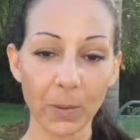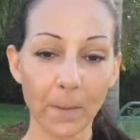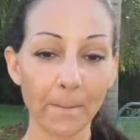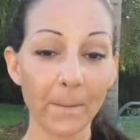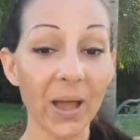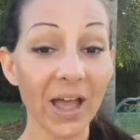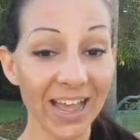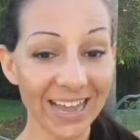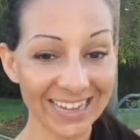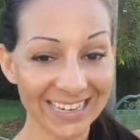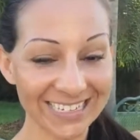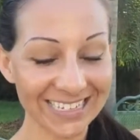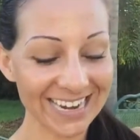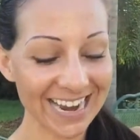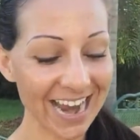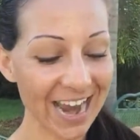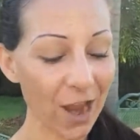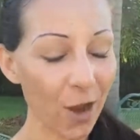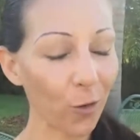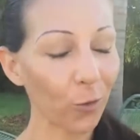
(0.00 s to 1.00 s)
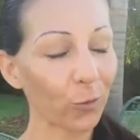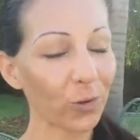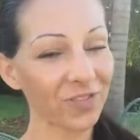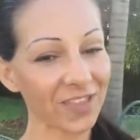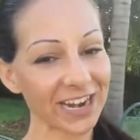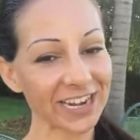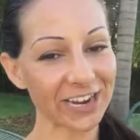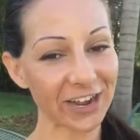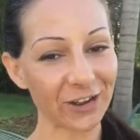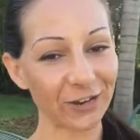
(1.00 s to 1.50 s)
but when
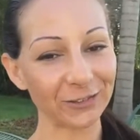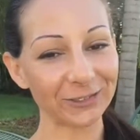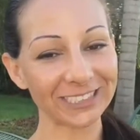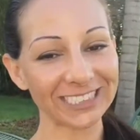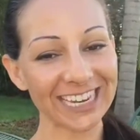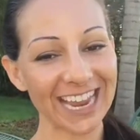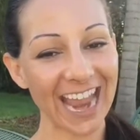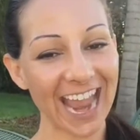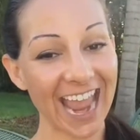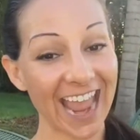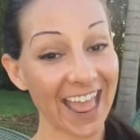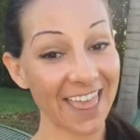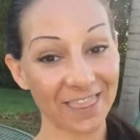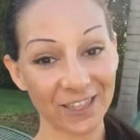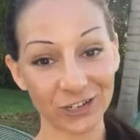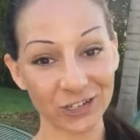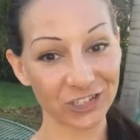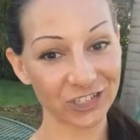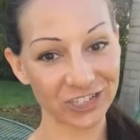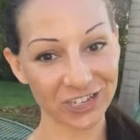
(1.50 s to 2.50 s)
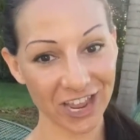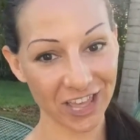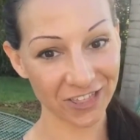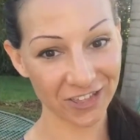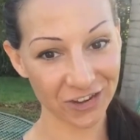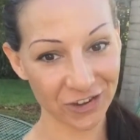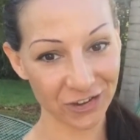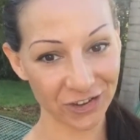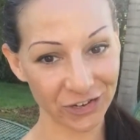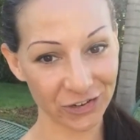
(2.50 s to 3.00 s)
they don't, and there's
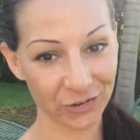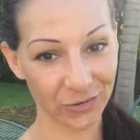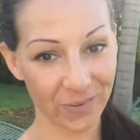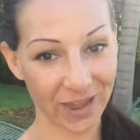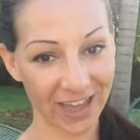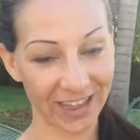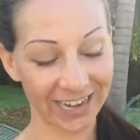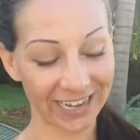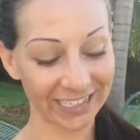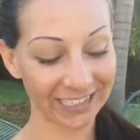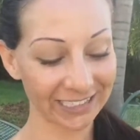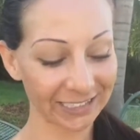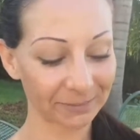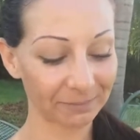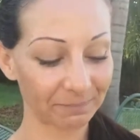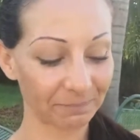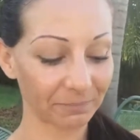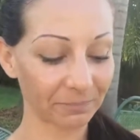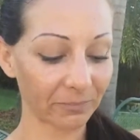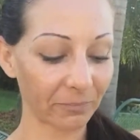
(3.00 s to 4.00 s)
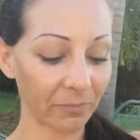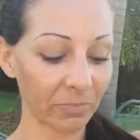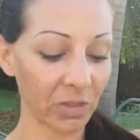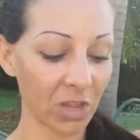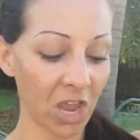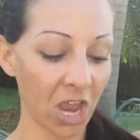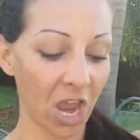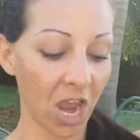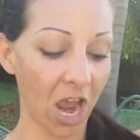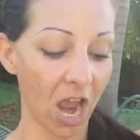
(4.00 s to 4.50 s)
nothing you can do about it,
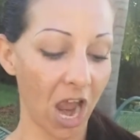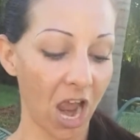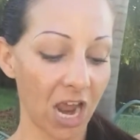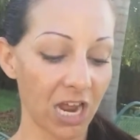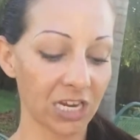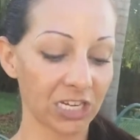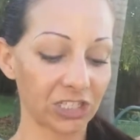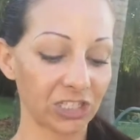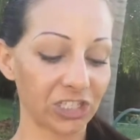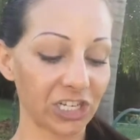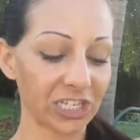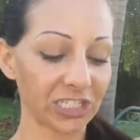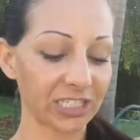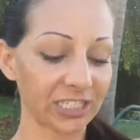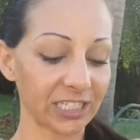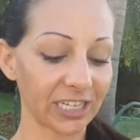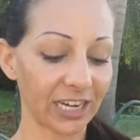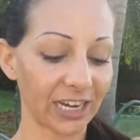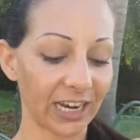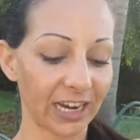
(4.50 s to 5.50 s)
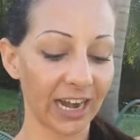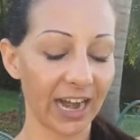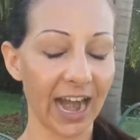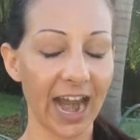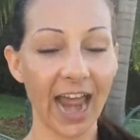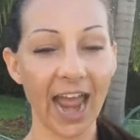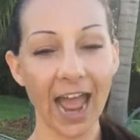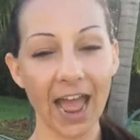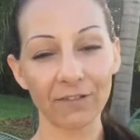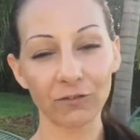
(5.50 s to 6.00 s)
just
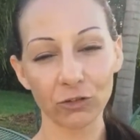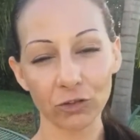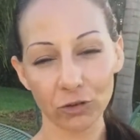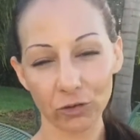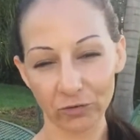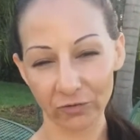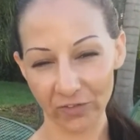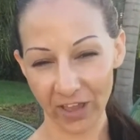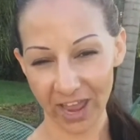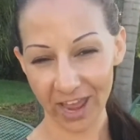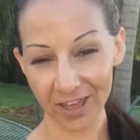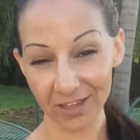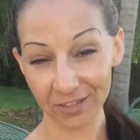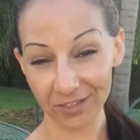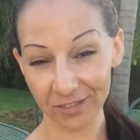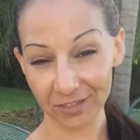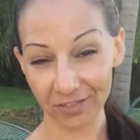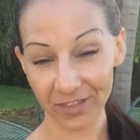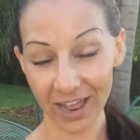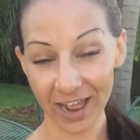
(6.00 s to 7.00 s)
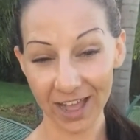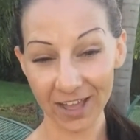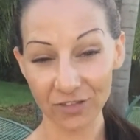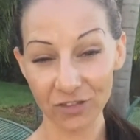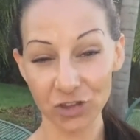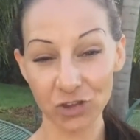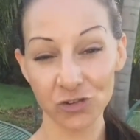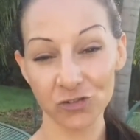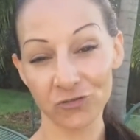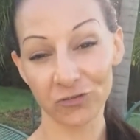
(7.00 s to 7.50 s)
have a little faith that
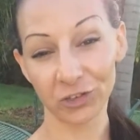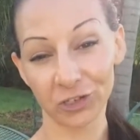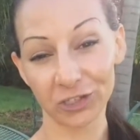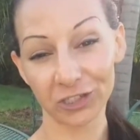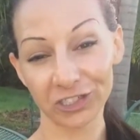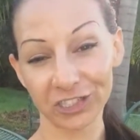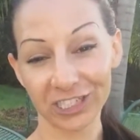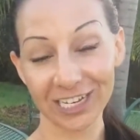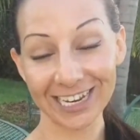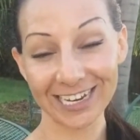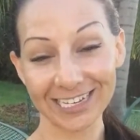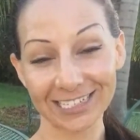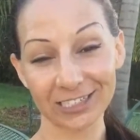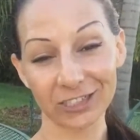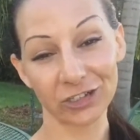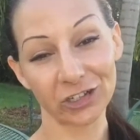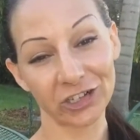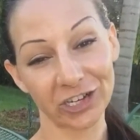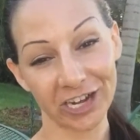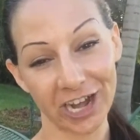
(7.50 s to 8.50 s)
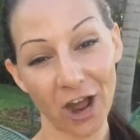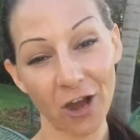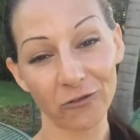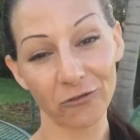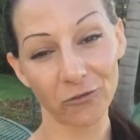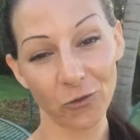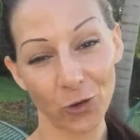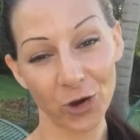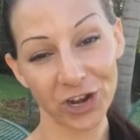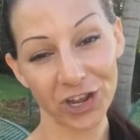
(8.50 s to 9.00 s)
the universe is looking
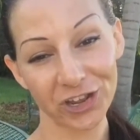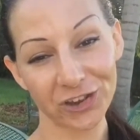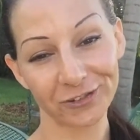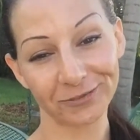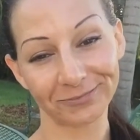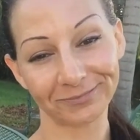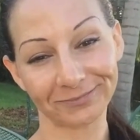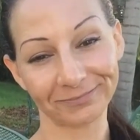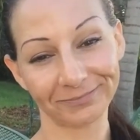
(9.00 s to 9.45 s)
out for you.